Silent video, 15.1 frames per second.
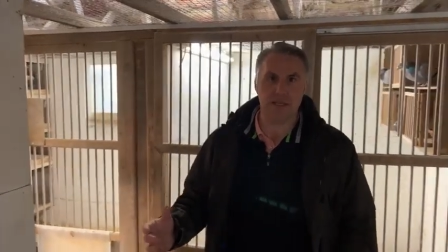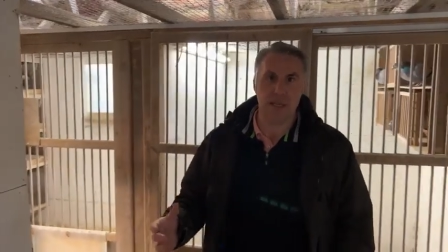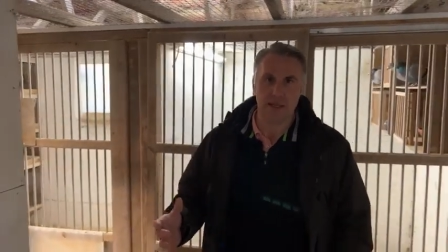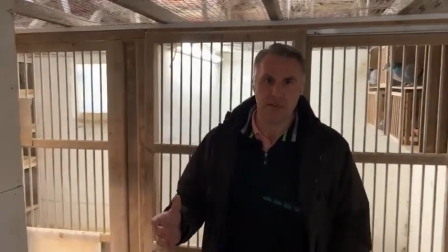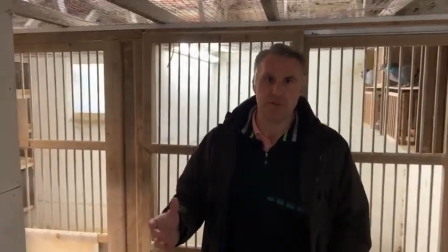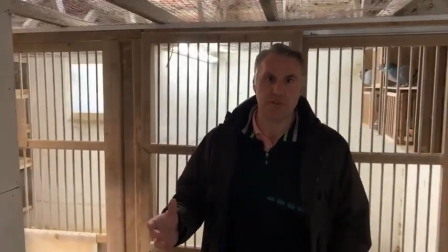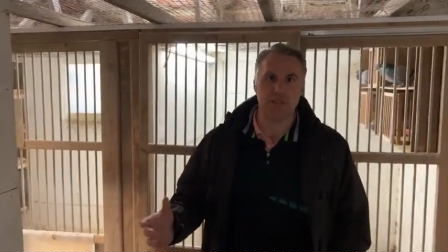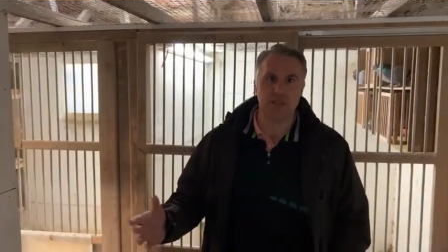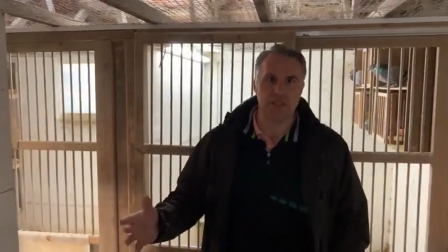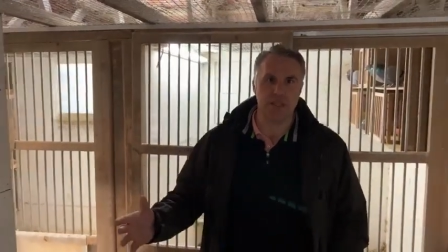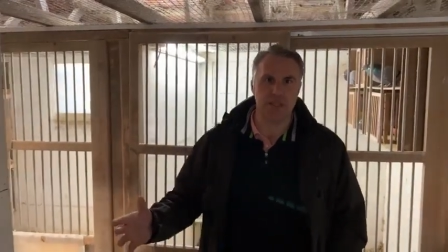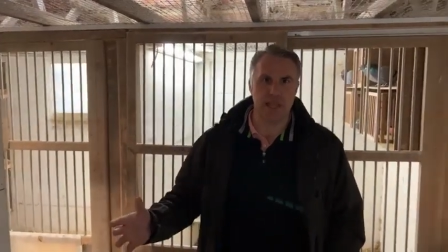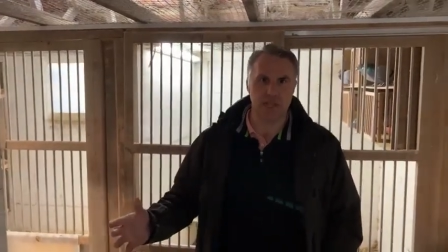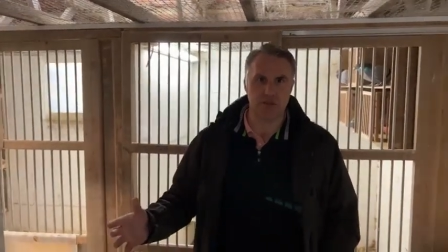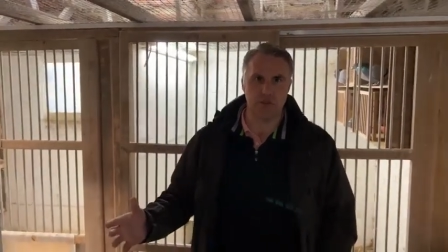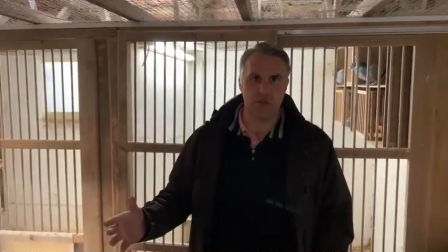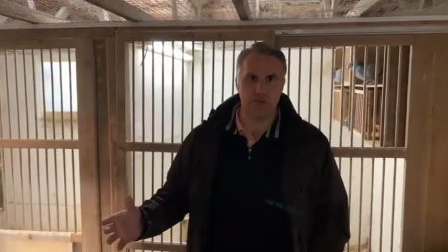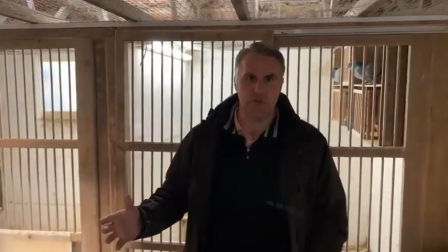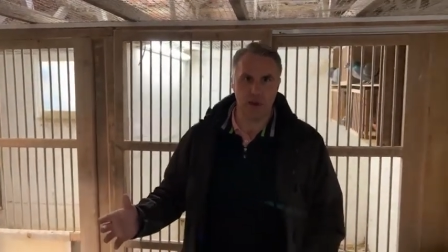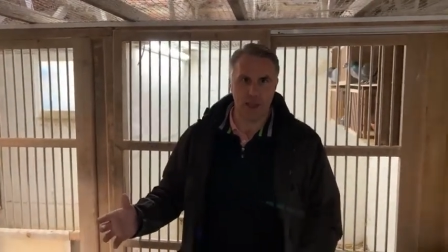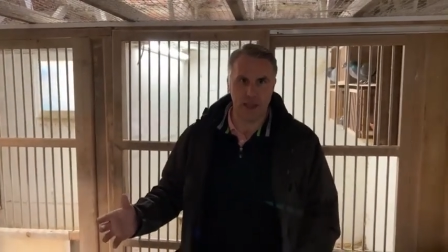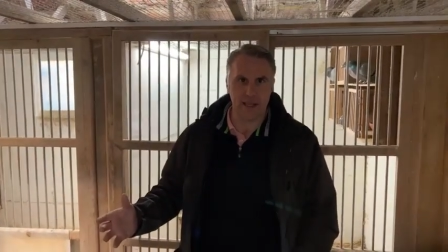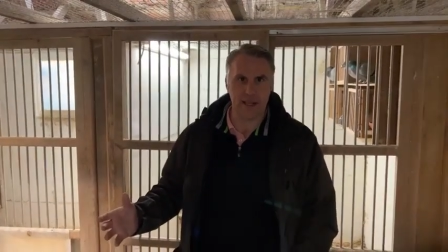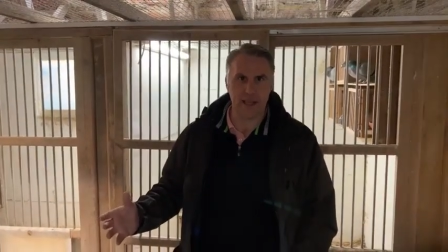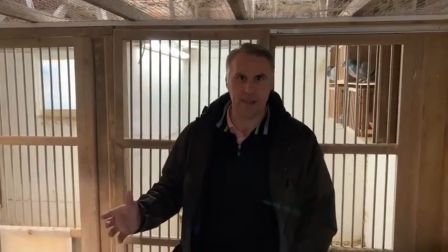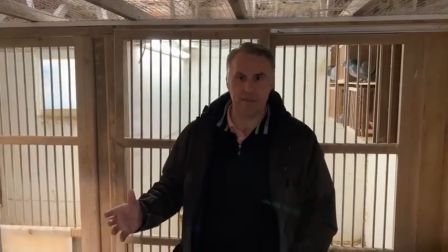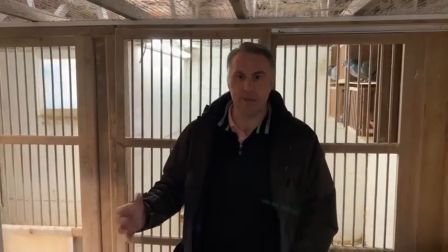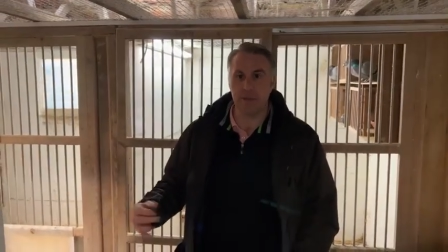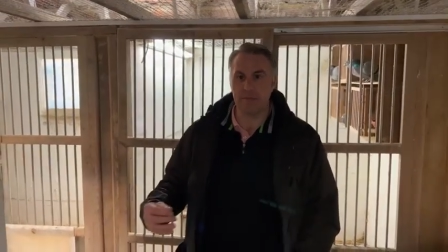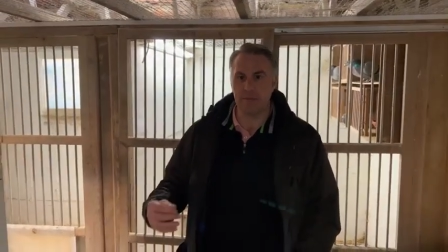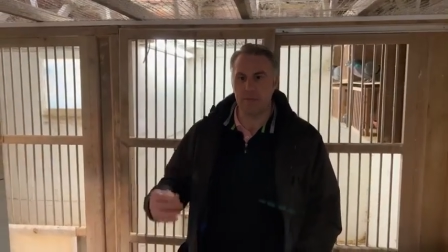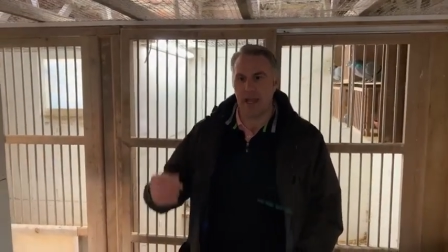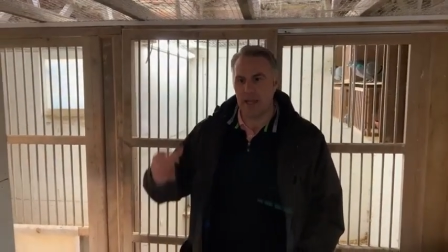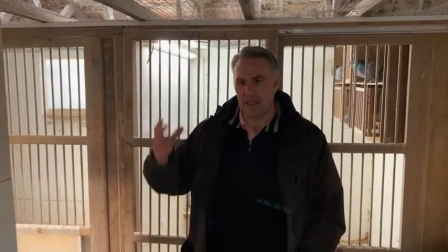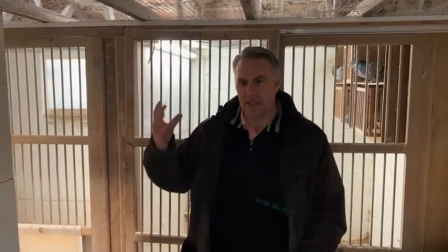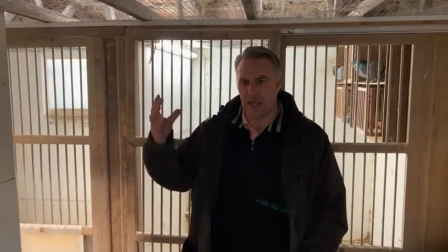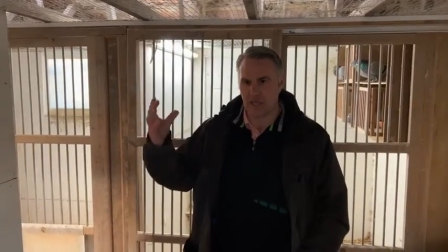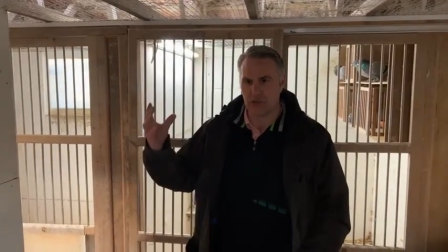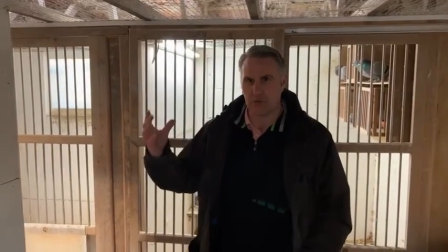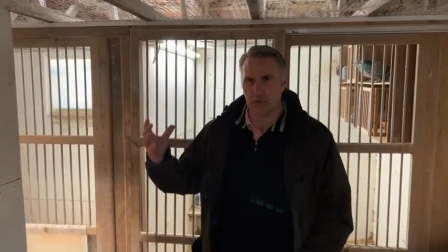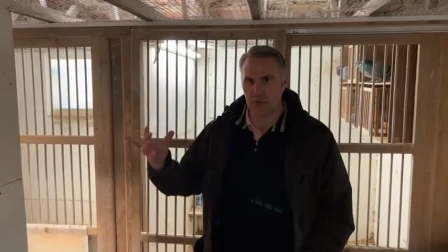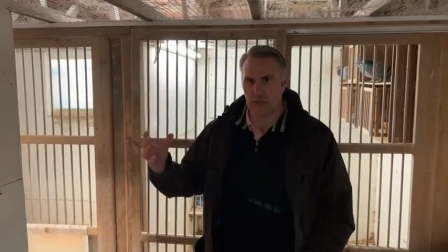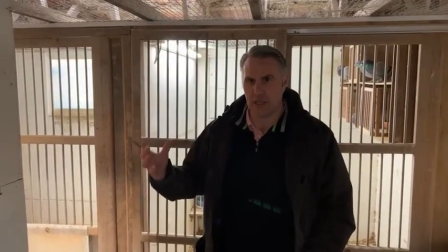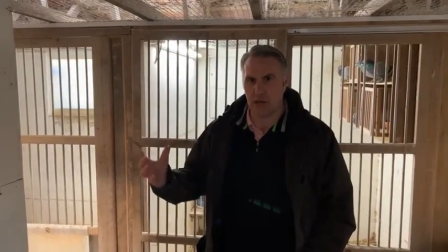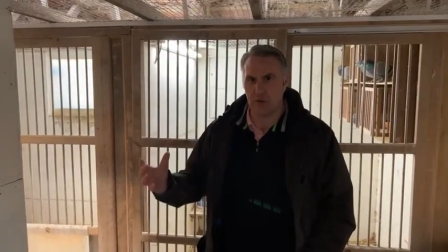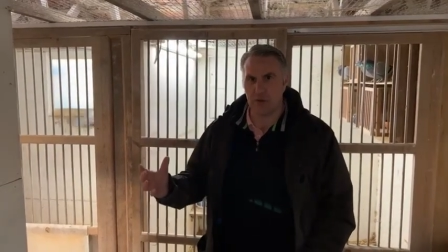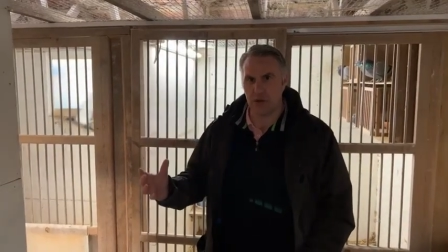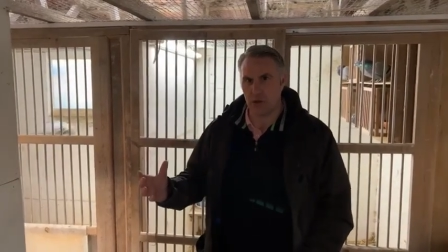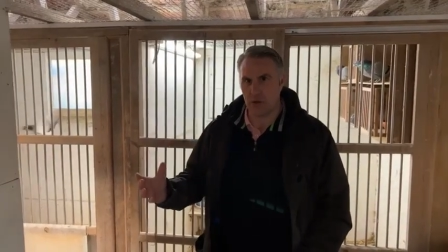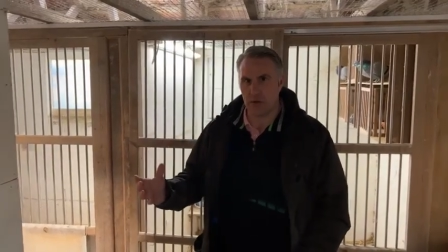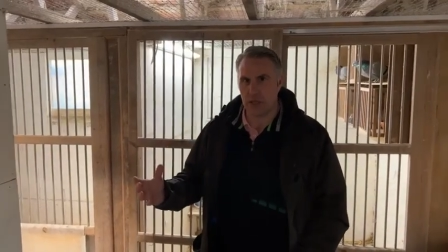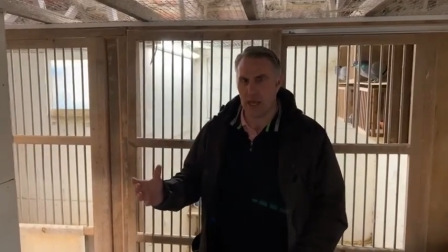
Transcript: The NFC is the national flying club, the main national in the whole of the